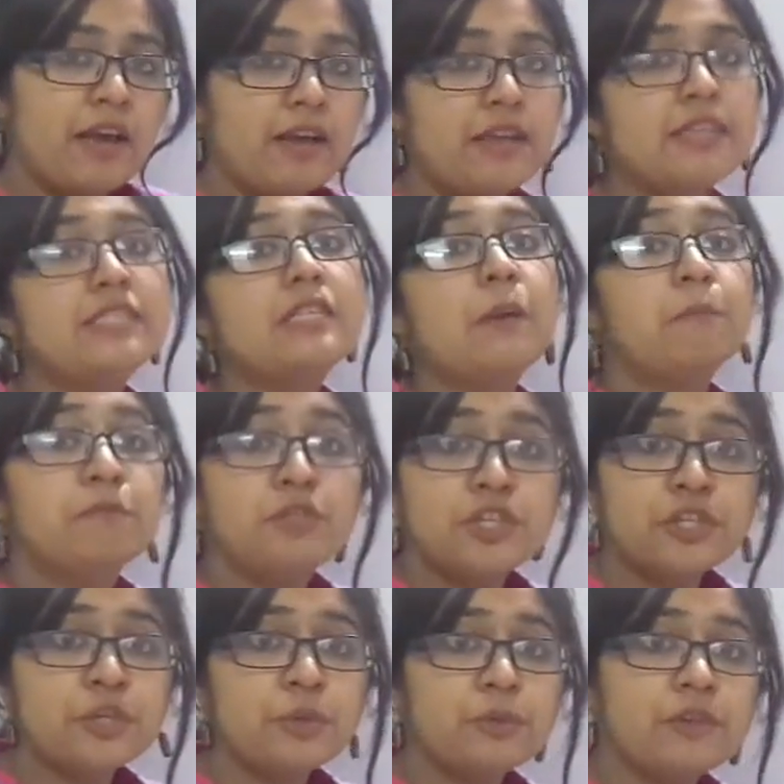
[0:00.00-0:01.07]
is
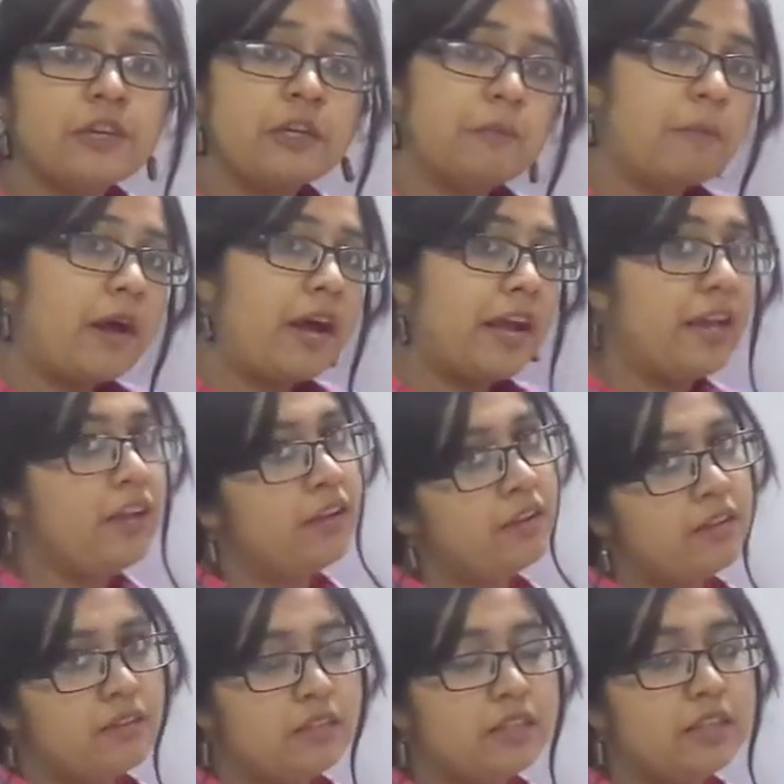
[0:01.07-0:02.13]
substituted by
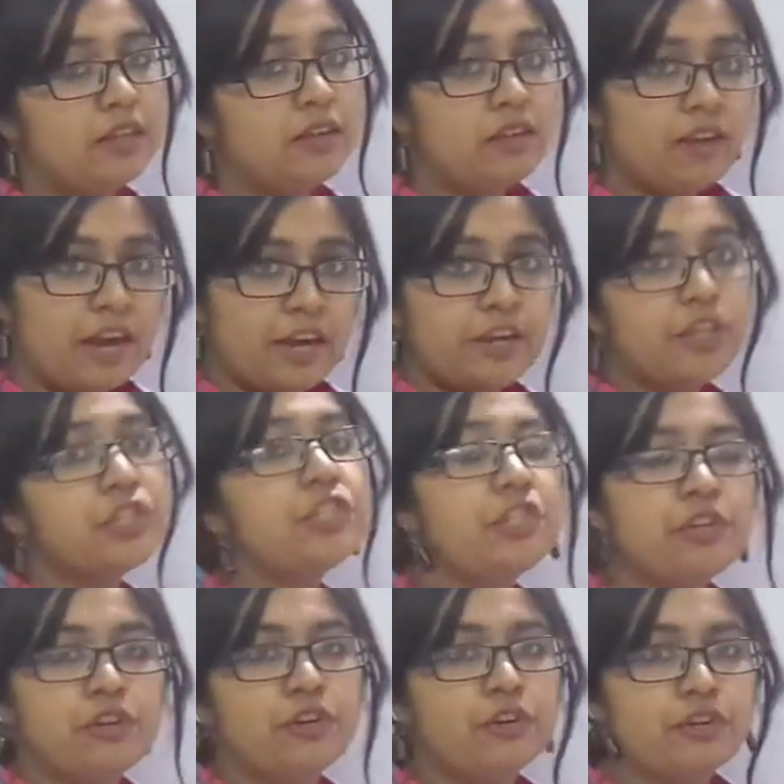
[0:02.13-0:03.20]
the
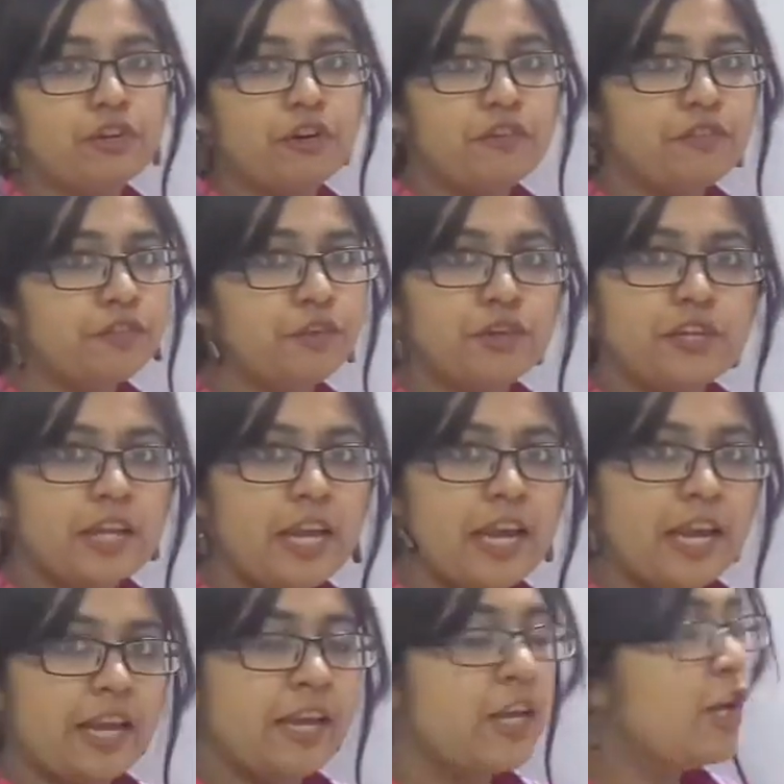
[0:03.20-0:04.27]
additional unit of good
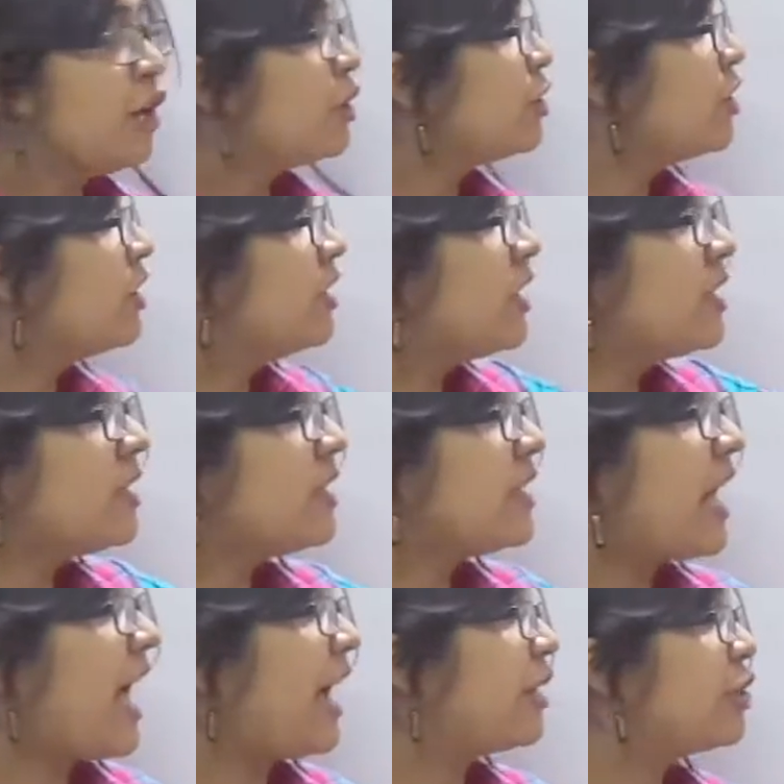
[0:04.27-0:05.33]
A. So, this is
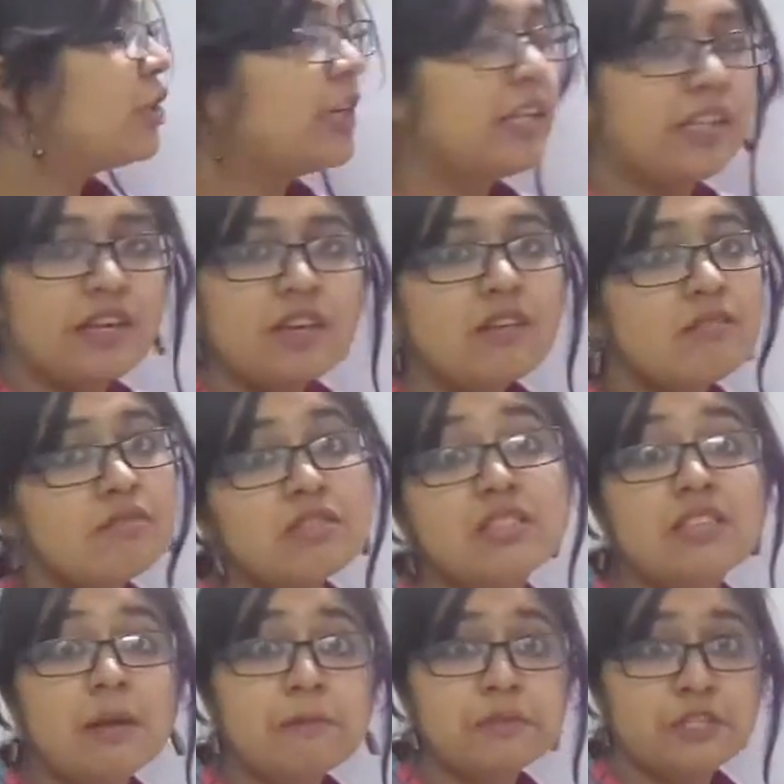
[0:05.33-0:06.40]
actually the
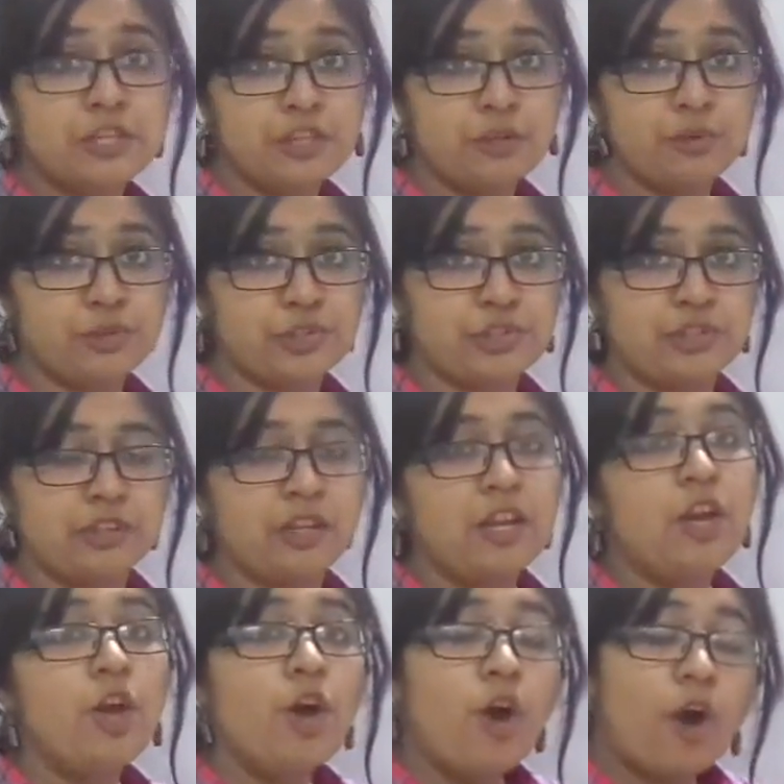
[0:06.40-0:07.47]
substitution.
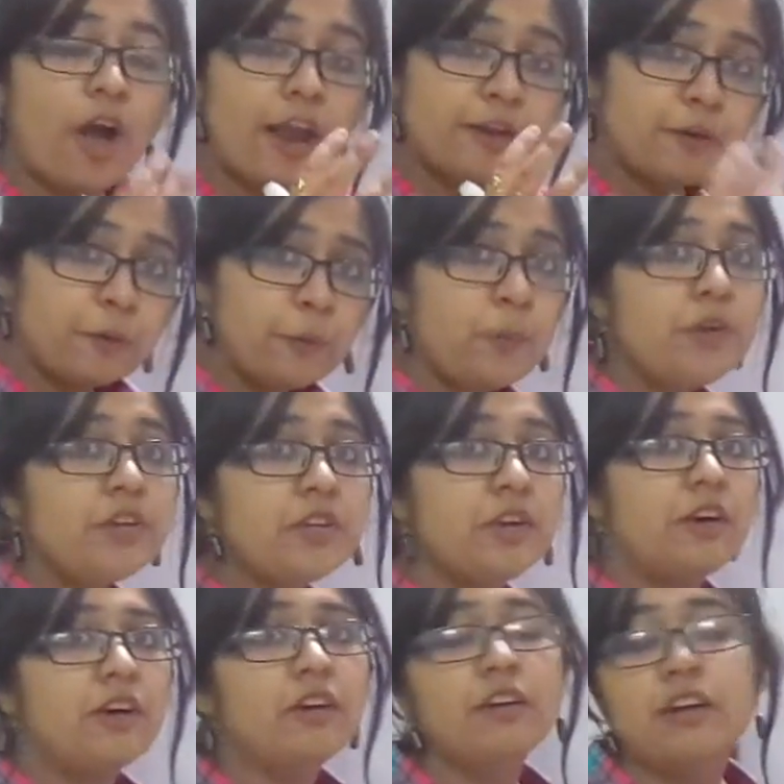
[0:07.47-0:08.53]
And over
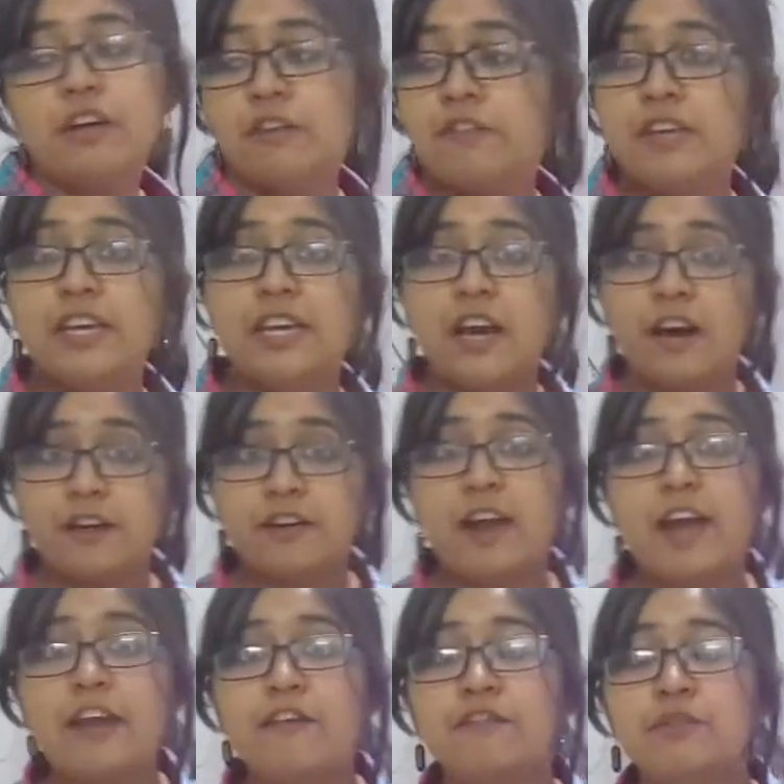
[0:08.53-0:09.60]
here, we
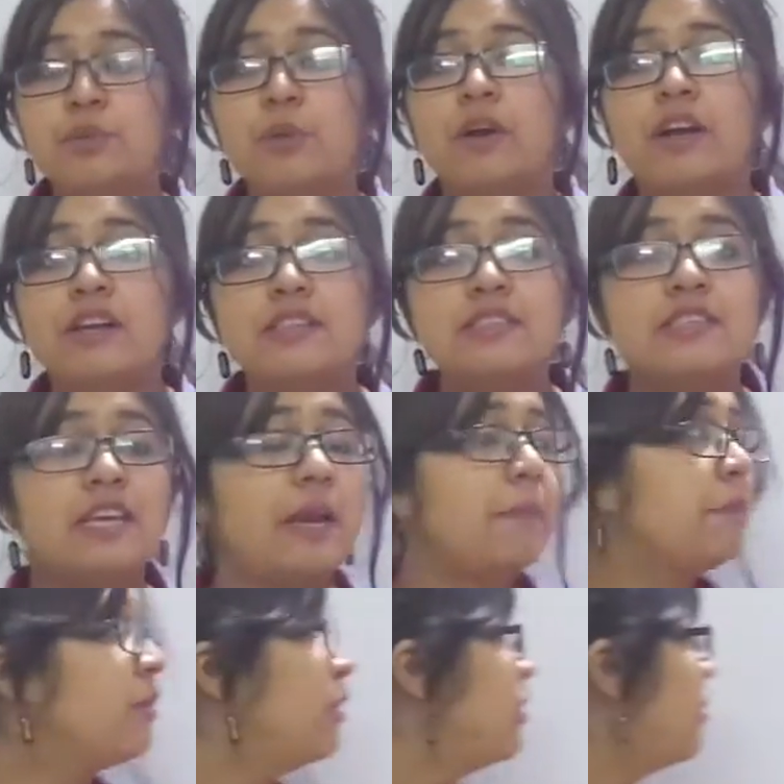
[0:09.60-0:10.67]
arrive to a concept